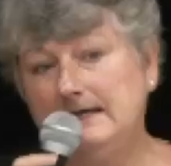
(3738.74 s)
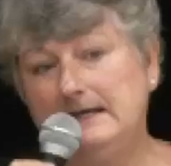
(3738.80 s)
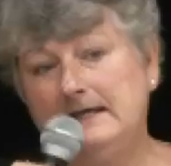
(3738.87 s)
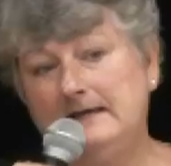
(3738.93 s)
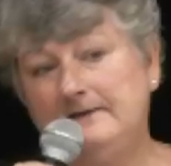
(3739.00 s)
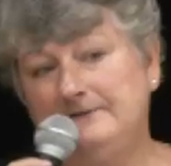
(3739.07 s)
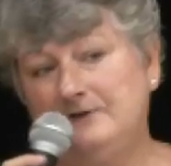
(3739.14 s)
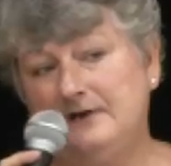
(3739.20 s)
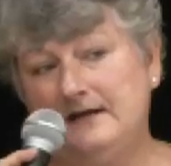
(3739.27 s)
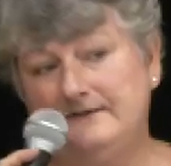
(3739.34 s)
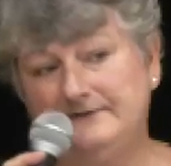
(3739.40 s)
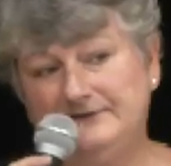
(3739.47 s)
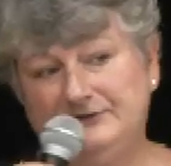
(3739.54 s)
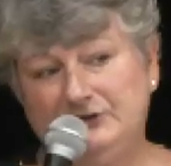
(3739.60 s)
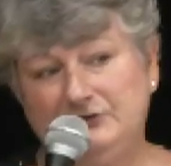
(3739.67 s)
If you have
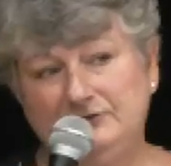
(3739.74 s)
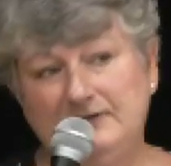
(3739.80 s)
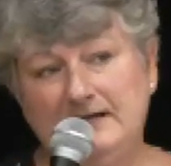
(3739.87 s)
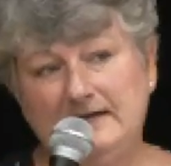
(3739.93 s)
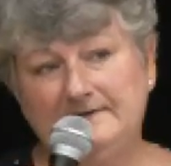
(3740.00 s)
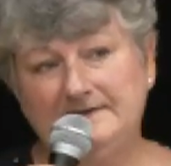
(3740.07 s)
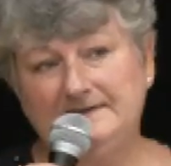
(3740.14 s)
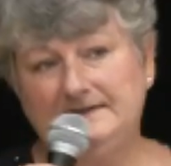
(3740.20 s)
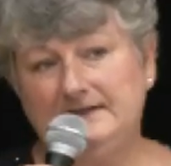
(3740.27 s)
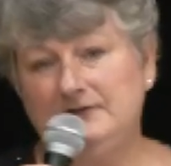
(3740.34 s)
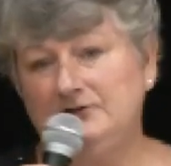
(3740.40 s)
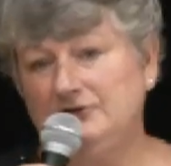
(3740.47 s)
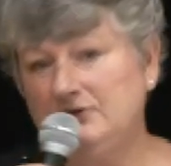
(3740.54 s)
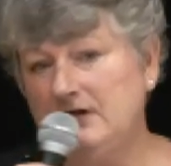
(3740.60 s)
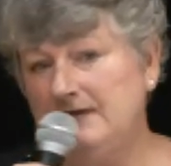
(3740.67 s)
a student have a
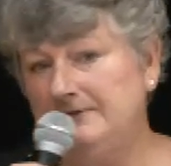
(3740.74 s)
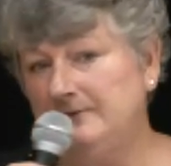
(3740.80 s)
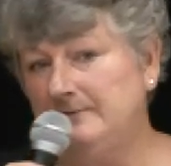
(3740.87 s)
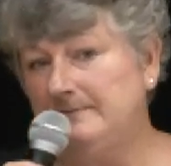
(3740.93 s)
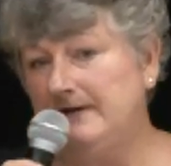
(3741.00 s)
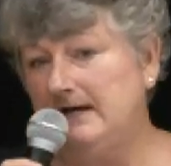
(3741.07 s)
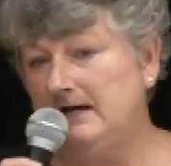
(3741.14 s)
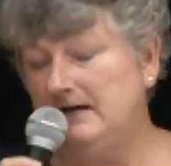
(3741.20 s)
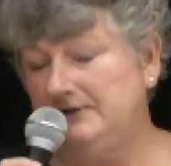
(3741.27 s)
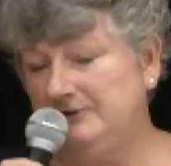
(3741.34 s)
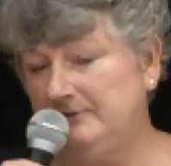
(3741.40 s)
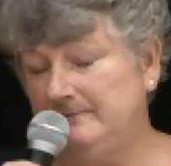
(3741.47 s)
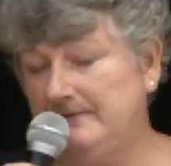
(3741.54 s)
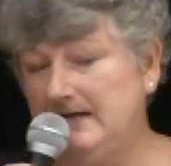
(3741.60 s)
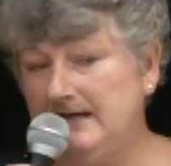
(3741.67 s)
seizure on
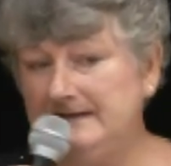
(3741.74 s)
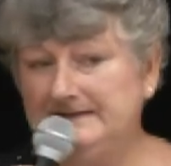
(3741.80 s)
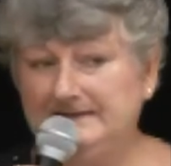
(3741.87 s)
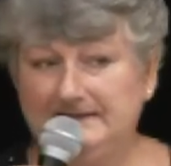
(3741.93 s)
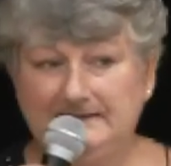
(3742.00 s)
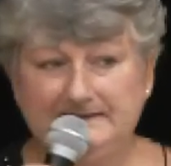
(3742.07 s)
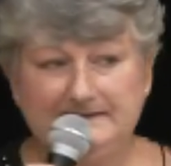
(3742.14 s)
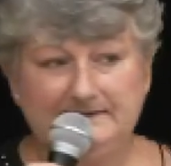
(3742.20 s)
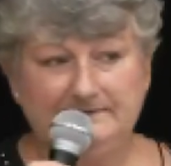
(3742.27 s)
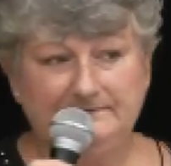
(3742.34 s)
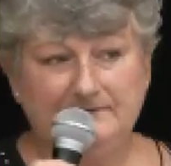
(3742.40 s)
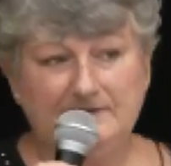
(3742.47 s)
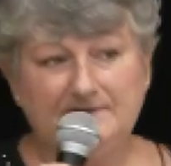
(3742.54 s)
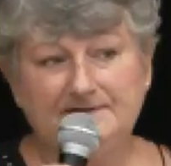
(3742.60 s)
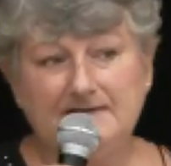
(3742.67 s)
your bus and it's the
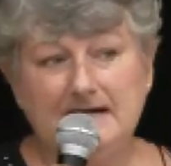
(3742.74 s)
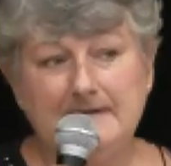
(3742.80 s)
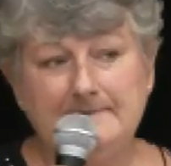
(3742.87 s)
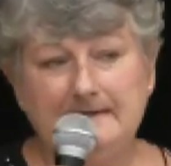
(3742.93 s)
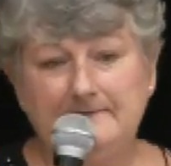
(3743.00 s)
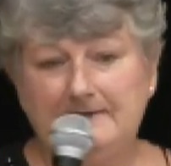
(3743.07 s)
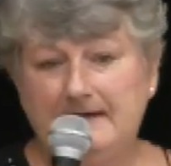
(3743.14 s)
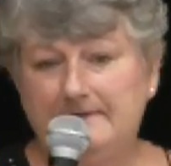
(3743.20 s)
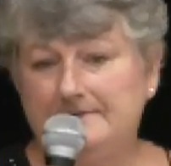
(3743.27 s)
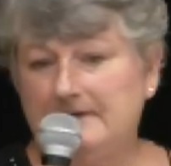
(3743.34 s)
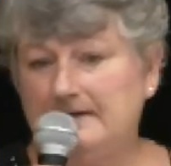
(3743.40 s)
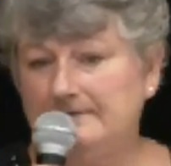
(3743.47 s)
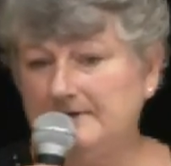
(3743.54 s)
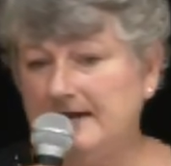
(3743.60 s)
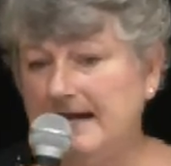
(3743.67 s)
first time they've
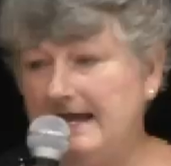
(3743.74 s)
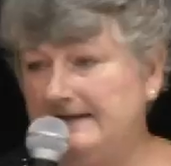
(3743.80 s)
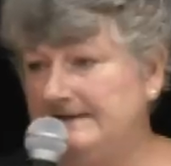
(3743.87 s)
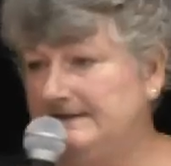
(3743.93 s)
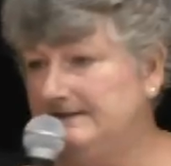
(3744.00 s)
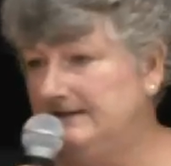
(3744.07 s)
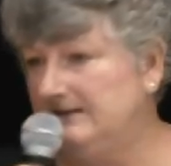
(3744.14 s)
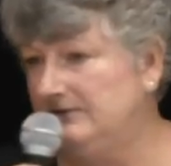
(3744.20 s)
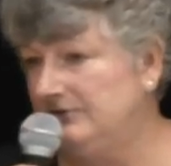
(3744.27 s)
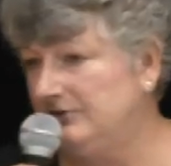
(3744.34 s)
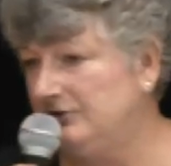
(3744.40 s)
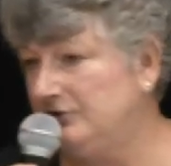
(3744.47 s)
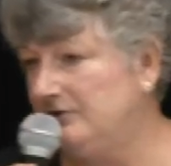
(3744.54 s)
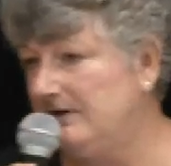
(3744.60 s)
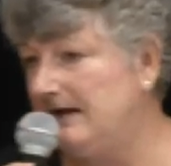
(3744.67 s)
ever had a seizure,
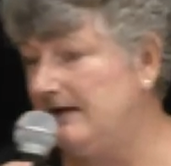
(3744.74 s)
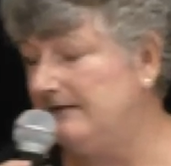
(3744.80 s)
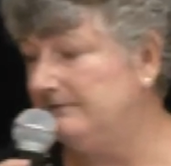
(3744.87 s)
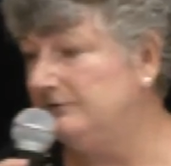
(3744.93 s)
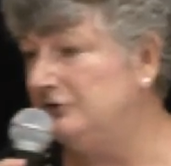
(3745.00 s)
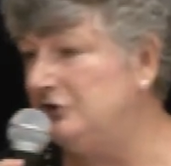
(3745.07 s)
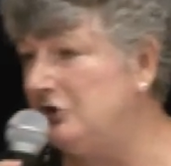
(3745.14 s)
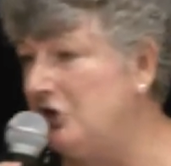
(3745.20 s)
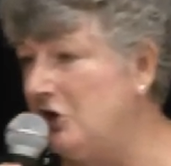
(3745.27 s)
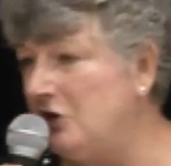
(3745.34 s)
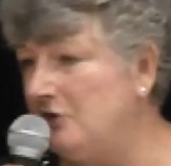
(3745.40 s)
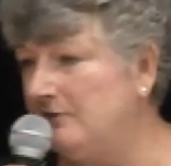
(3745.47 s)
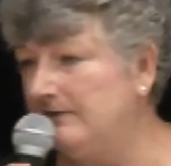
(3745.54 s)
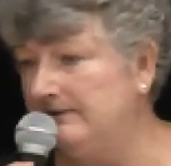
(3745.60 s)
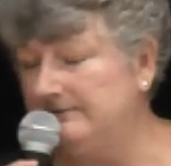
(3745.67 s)
you have
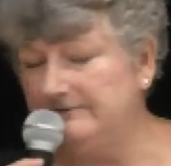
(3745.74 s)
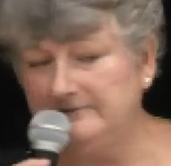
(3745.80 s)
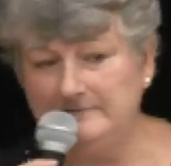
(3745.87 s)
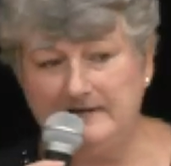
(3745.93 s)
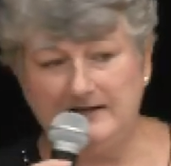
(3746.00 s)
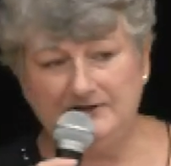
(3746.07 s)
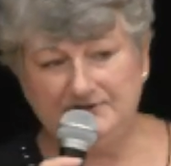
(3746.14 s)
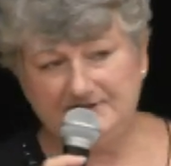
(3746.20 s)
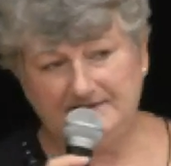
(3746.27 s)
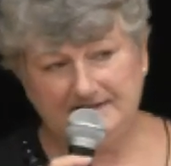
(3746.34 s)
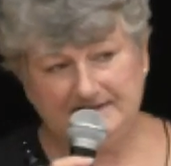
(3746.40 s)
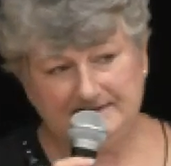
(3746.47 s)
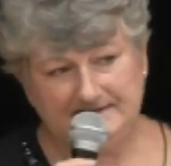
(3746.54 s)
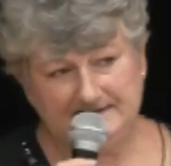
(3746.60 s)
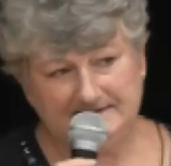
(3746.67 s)
no information
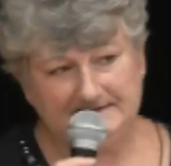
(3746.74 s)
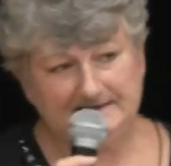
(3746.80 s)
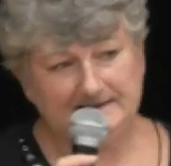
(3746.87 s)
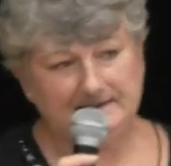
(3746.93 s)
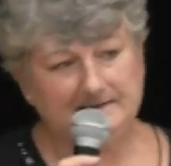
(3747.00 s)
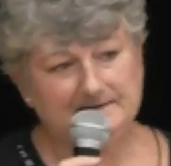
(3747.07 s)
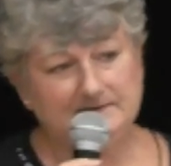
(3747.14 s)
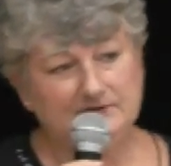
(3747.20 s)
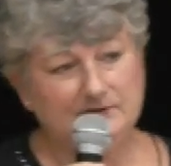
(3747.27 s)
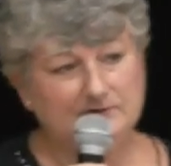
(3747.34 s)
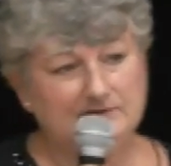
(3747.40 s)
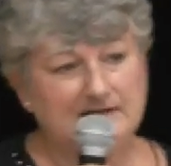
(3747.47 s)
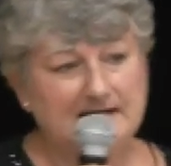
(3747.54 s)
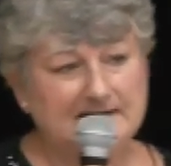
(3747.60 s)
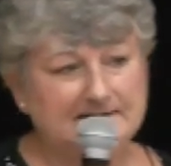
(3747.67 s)
that the
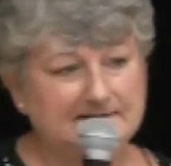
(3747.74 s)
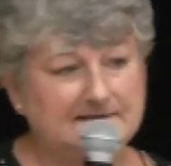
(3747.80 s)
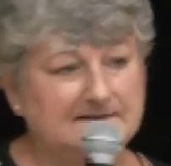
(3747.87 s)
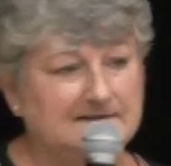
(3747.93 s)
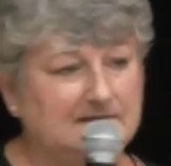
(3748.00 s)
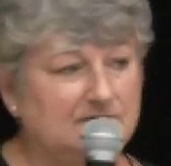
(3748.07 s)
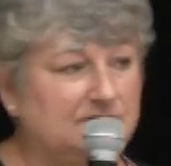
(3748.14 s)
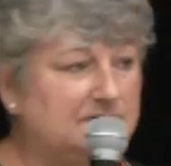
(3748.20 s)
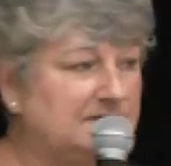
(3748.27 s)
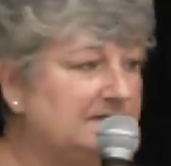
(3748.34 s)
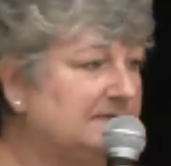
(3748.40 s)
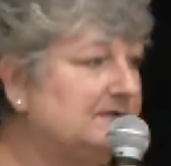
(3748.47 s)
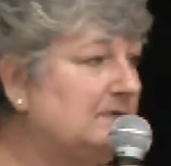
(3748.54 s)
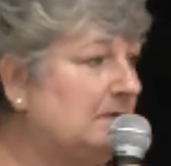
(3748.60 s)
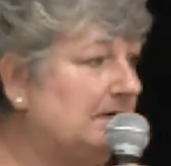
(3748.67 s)
student has a seizure
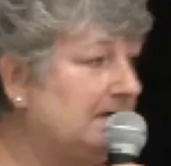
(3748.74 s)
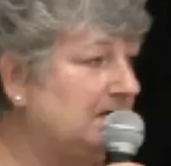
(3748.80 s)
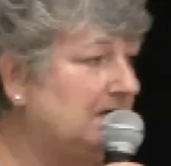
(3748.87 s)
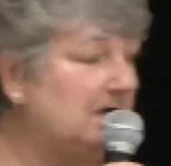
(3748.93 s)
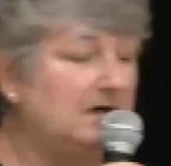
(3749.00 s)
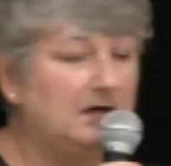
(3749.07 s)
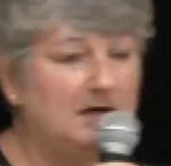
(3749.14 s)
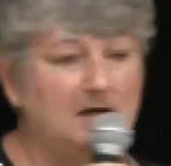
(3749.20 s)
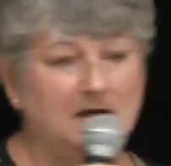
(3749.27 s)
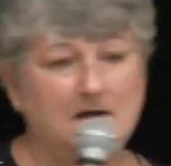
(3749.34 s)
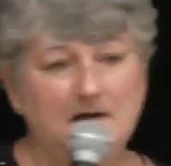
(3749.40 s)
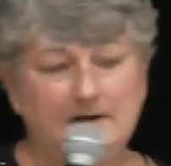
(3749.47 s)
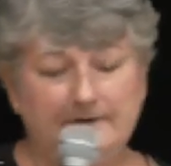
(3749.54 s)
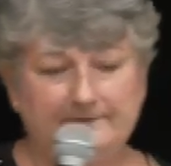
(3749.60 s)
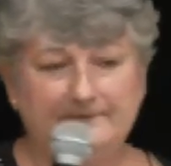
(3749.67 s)
disorder,
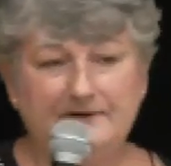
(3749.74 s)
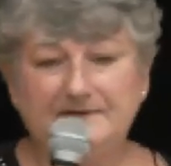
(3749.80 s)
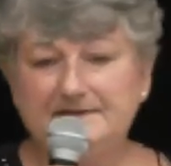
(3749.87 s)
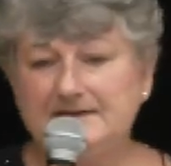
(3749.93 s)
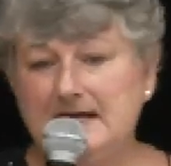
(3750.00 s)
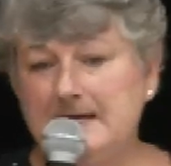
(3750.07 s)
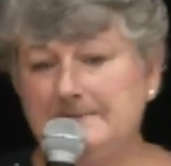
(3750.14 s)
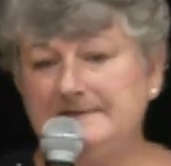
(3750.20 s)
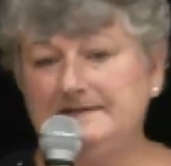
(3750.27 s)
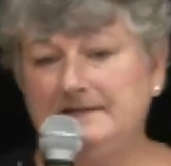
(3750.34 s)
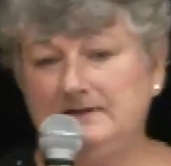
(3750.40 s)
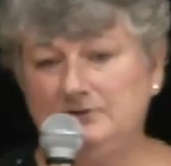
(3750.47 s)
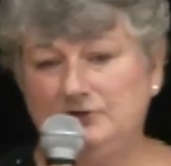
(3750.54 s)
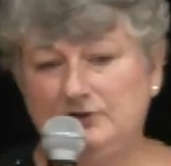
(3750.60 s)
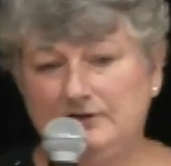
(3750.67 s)
a first-time
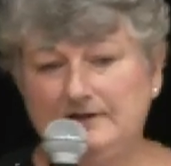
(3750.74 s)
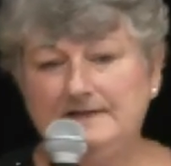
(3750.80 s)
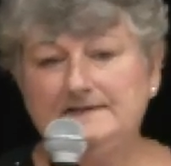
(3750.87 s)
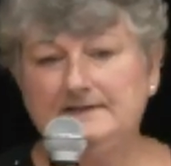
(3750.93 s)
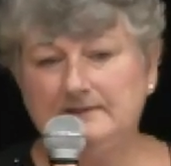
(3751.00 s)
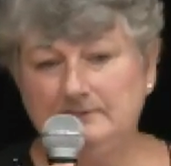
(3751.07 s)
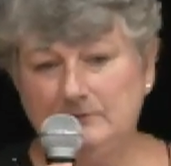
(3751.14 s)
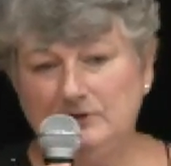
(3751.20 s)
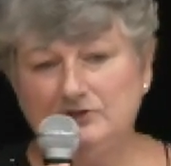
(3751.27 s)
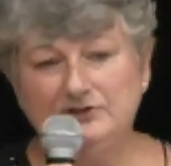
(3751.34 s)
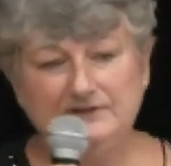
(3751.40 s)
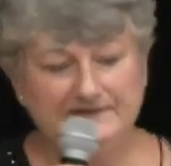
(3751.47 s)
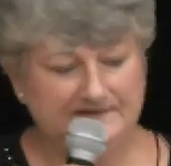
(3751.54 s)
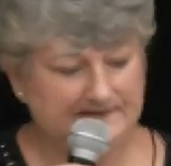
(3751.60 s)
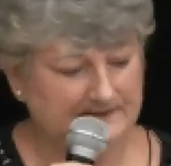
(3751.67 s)
seizure is an
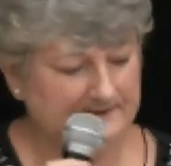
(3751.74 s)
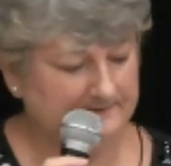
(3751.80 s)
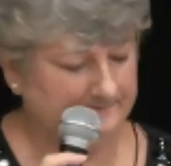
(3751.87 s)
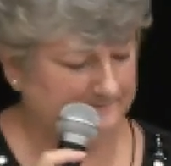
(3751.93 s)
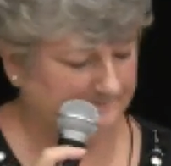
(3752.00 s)
emergency.